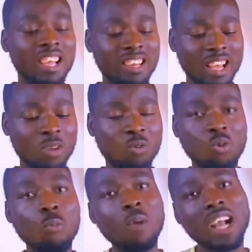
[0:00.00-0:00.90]
Then
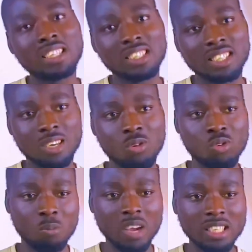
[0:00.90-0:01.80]

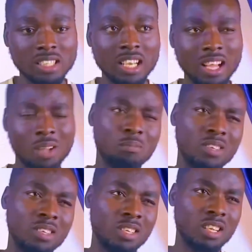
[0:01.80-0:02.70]
chromatic can
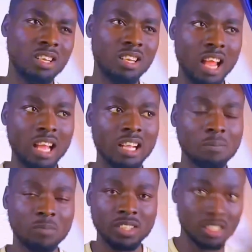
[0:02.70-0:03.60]
be like
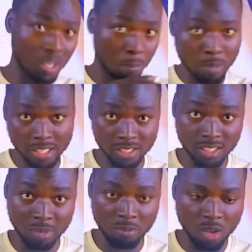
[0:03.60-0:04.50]
step by
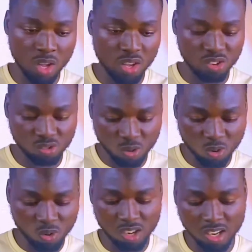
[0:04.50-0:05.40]
step.
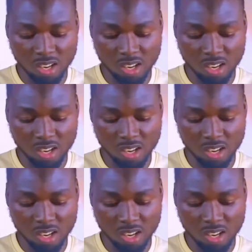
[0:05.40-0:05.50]
So